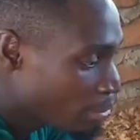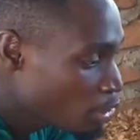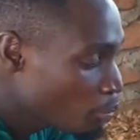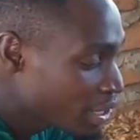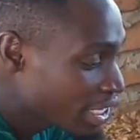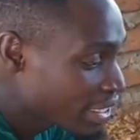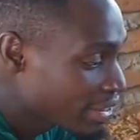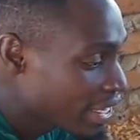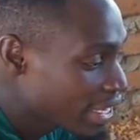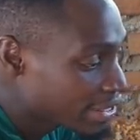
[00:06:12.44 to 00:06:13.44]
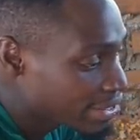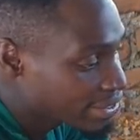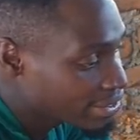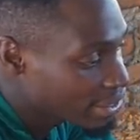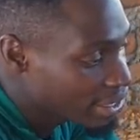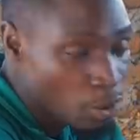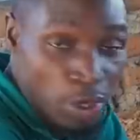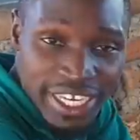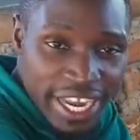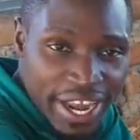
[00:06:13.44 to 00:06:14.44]
going to put it in this
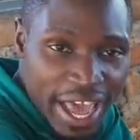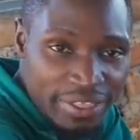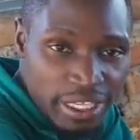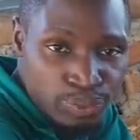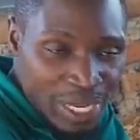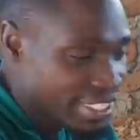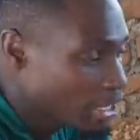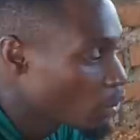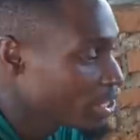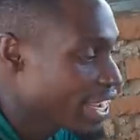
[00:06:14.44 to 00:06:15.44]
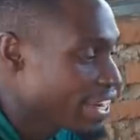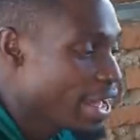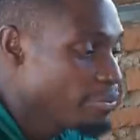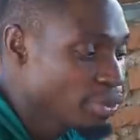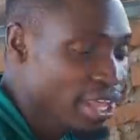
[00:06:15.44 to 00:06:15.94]
container, this plastic container,